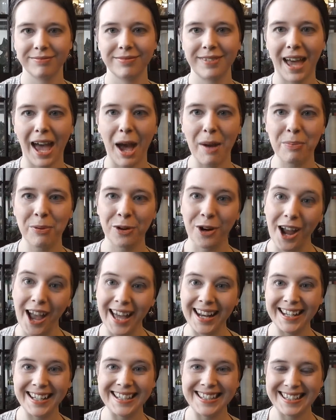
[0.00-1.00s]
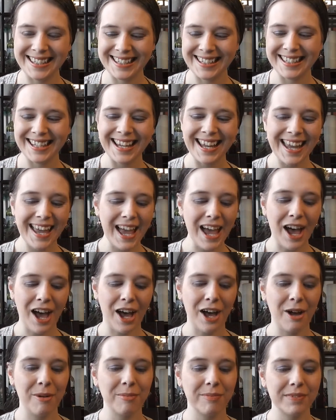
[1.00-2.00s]
apparatus,
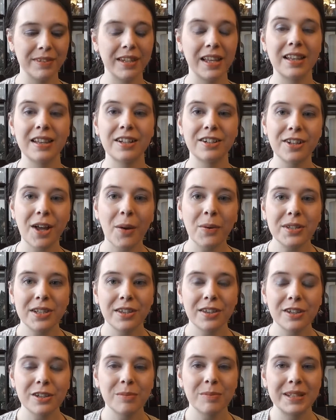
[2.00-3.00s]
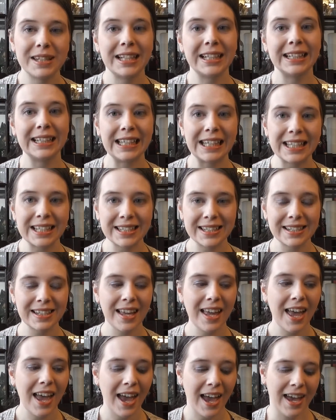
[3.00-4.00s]
there's always a little bit that leaks,
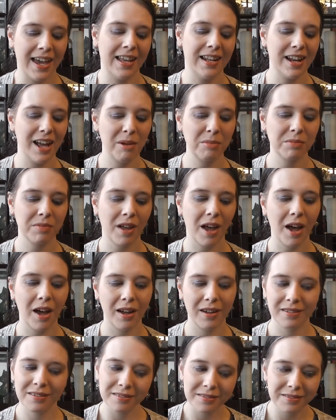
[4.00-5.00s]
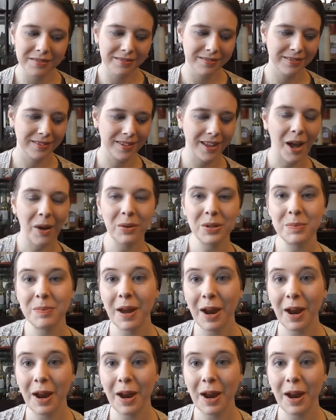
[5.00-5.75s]
and I'm always